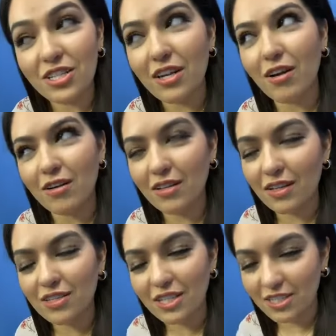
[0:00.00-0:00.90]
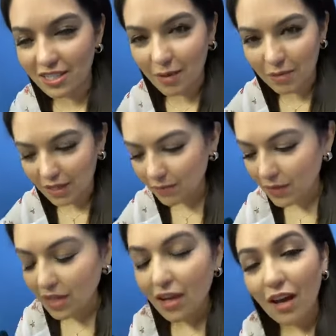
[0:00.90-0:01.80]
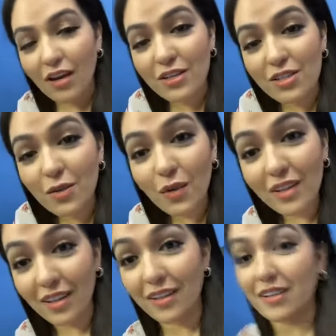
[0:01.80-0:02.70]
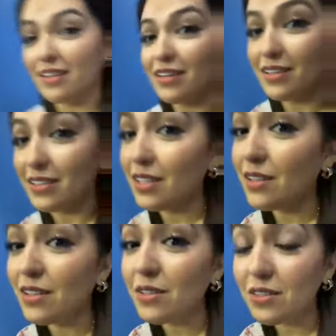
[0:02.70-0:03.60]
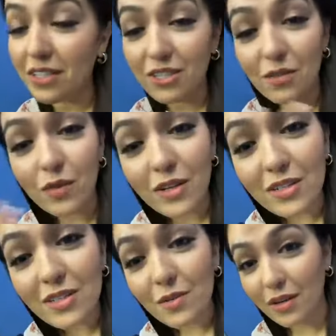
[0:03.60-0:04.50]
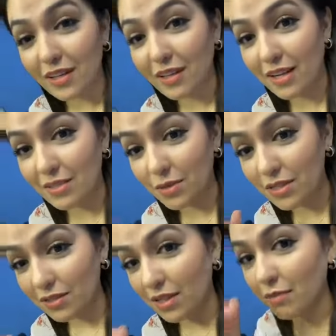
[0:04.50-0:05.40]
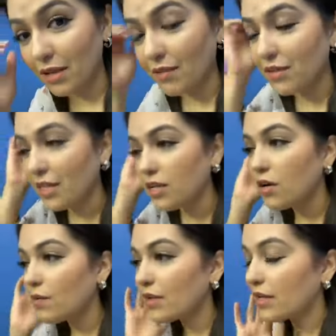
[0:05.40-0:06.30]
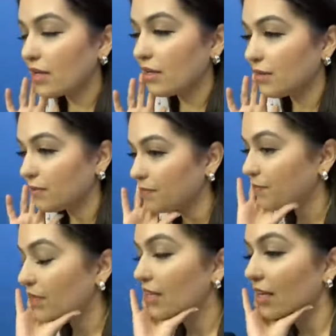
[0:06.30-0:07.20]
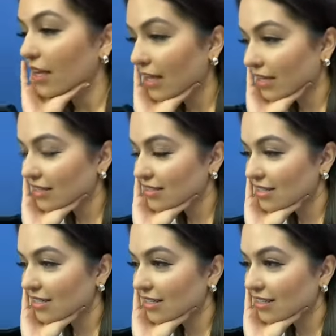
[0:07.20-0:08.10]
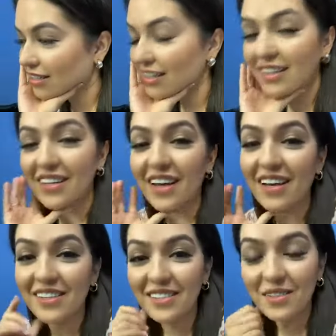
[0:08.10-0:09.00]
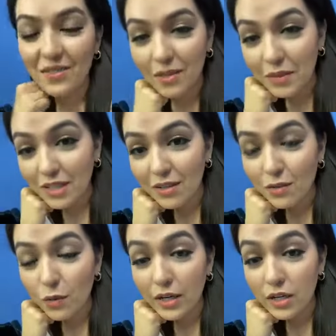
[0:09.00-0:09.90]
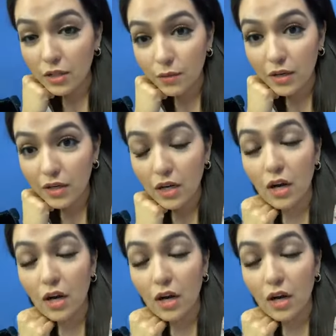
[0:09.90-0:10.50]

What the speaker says: There are a lot of changes happening. Are you still working? Because here at the news station, we're still working, guys. We're still keeping everything going. And yeah, so let me know, where do you work?